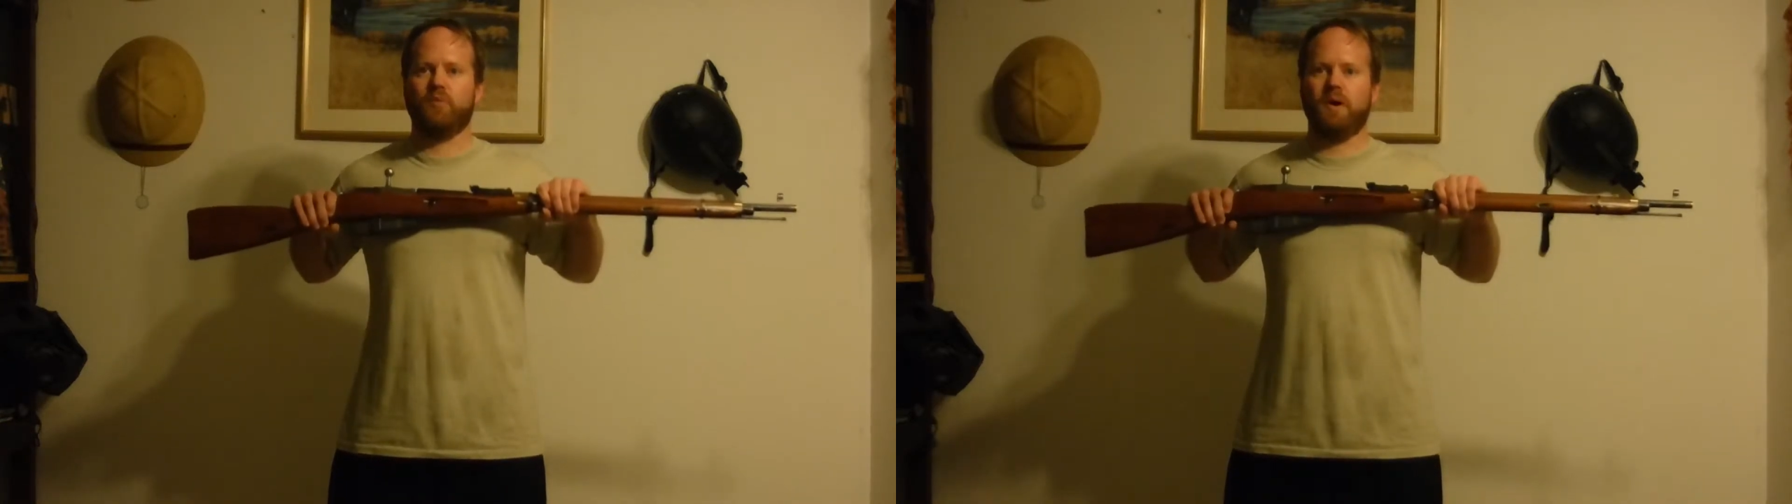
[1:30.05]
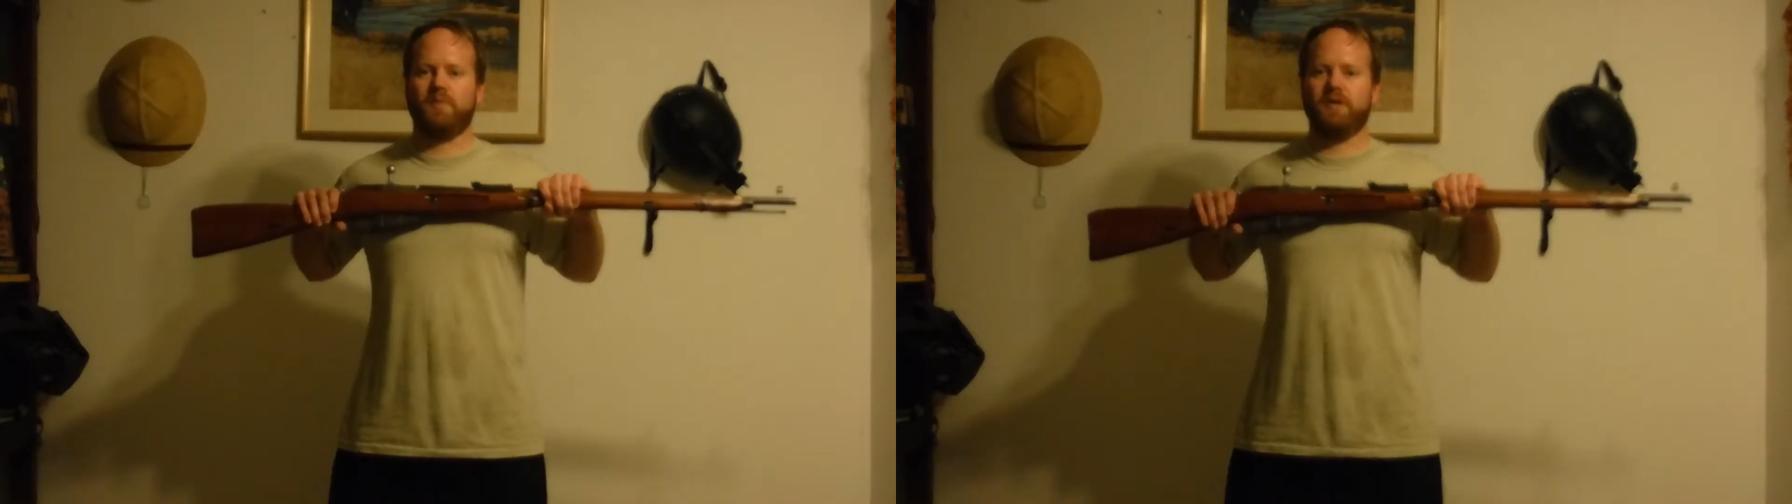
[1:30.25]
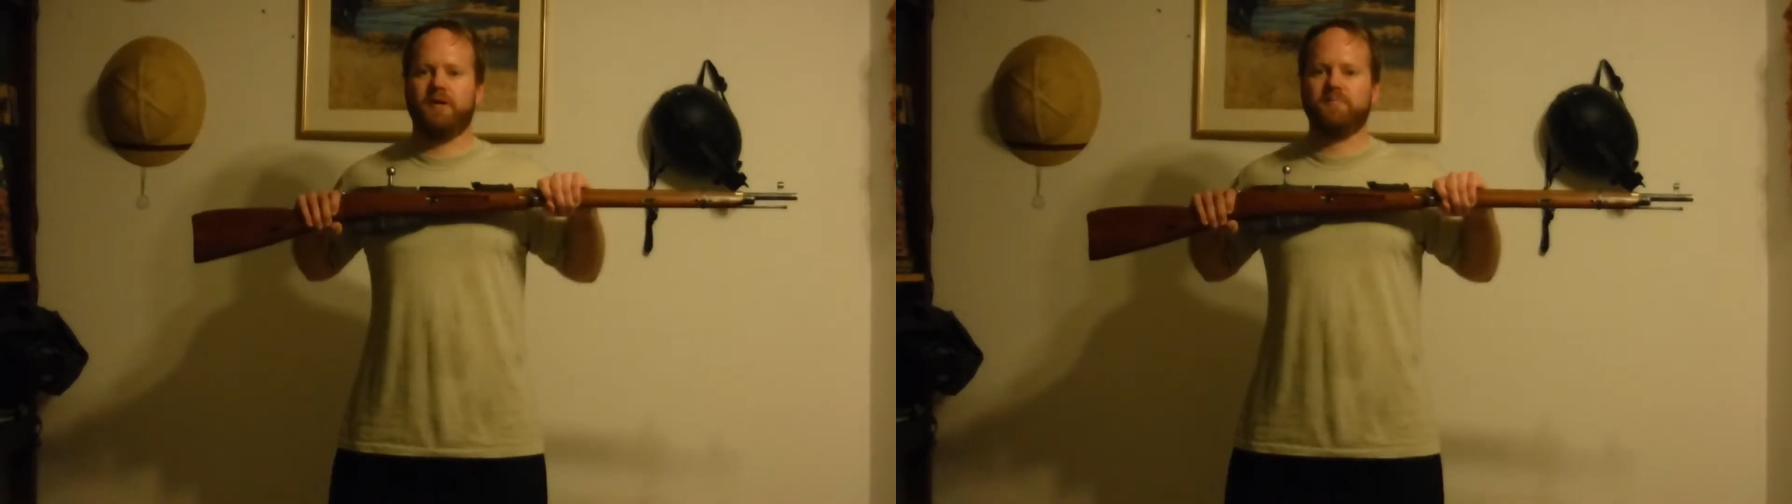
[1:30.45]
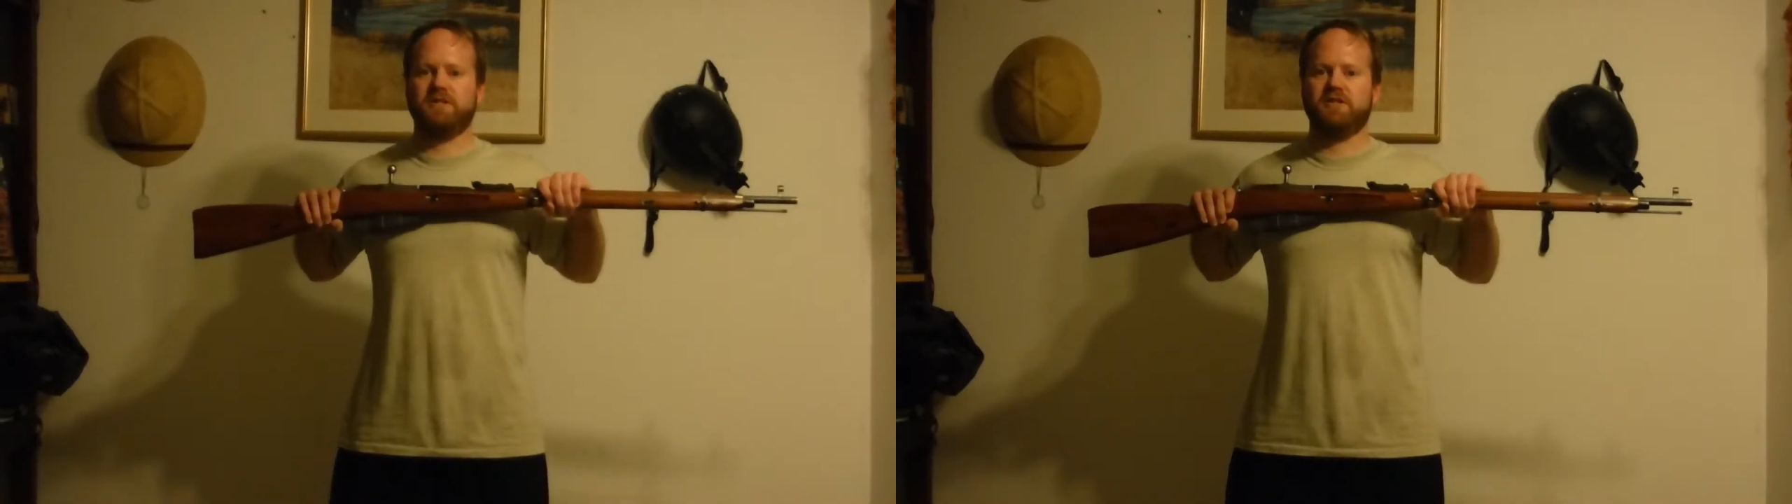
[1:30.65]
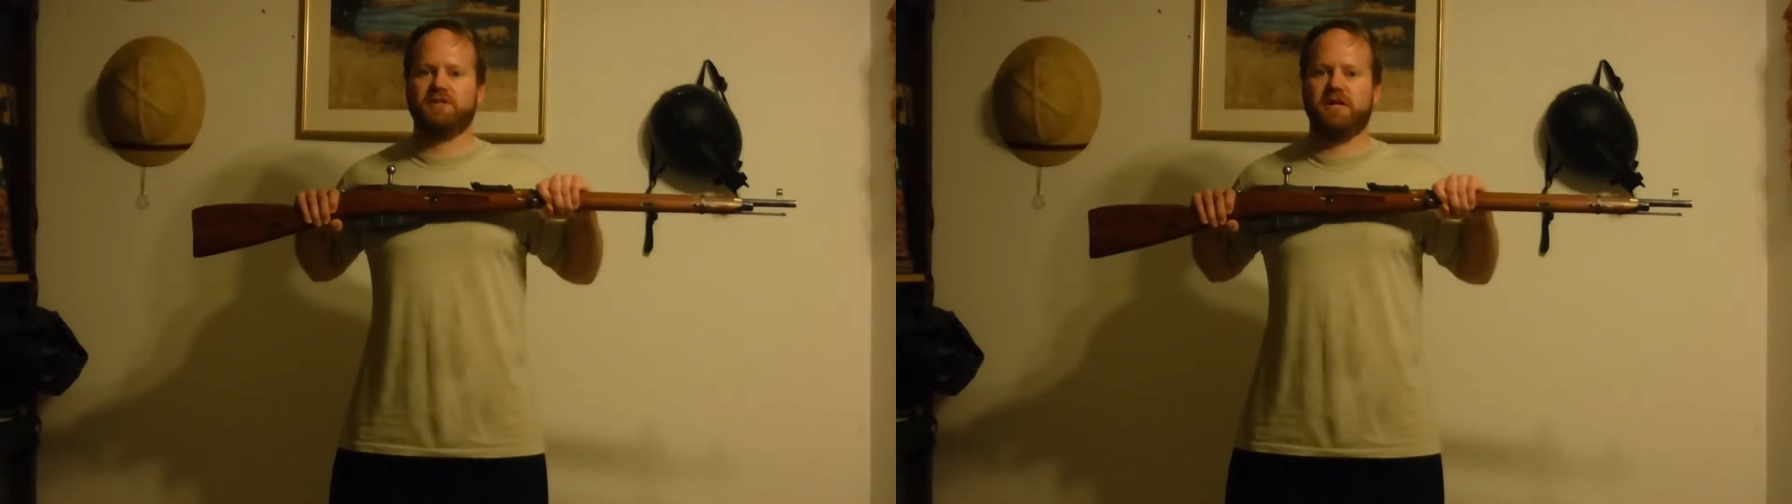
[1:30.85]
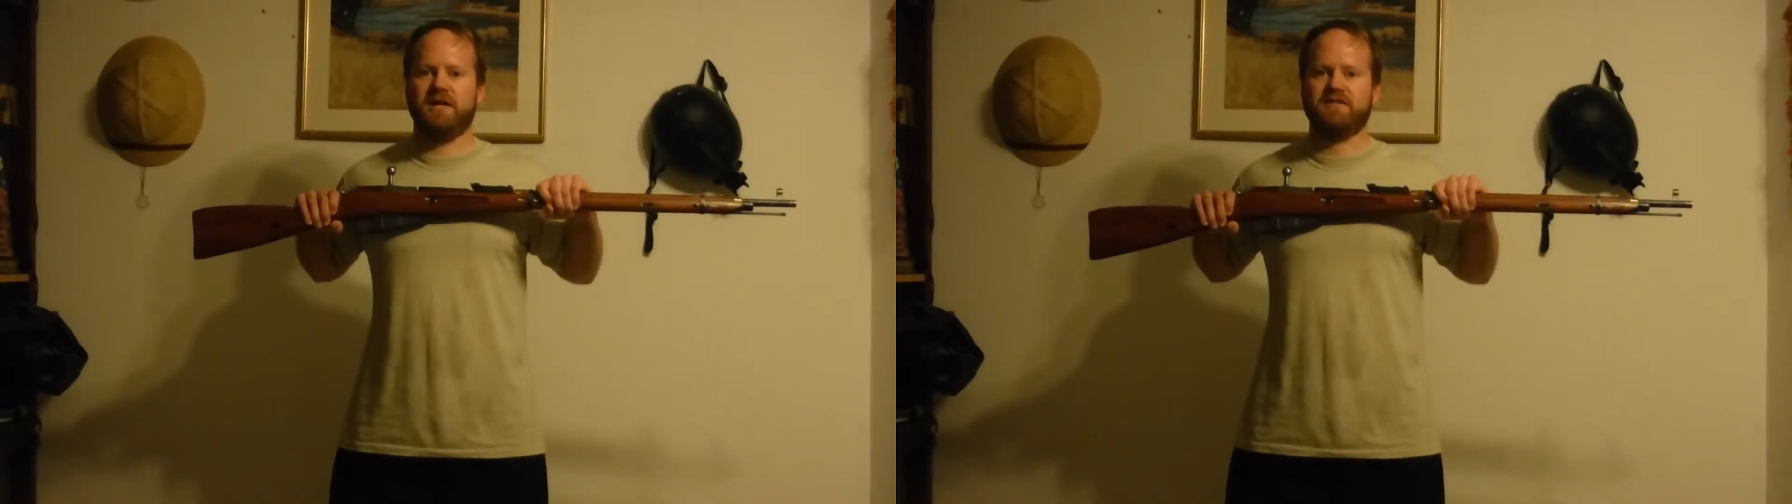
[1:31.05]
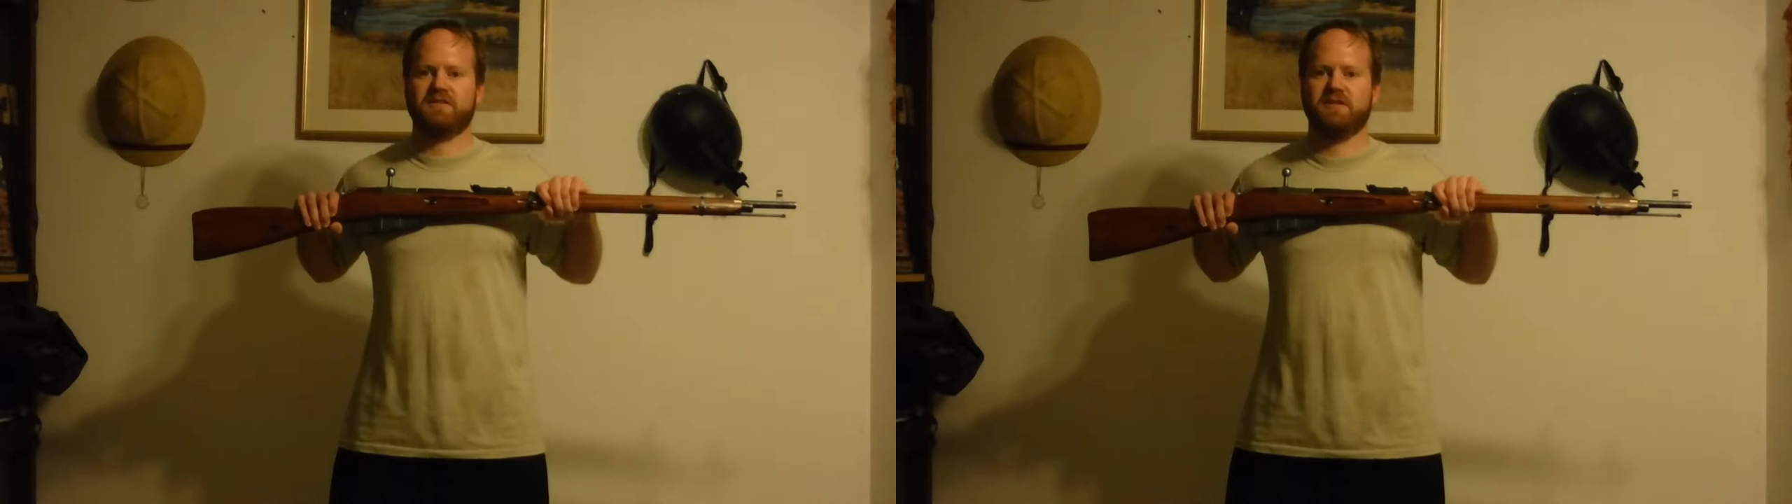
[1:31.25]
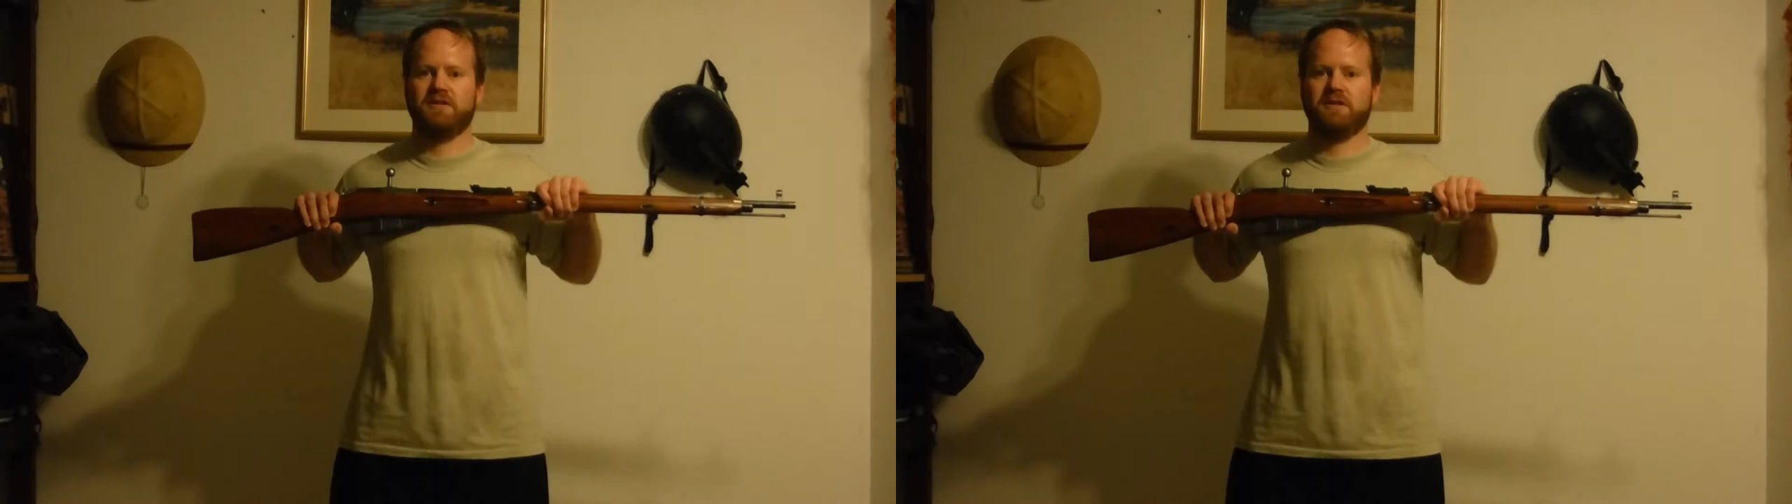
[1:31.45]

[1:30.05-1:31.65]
weapon up to your chest,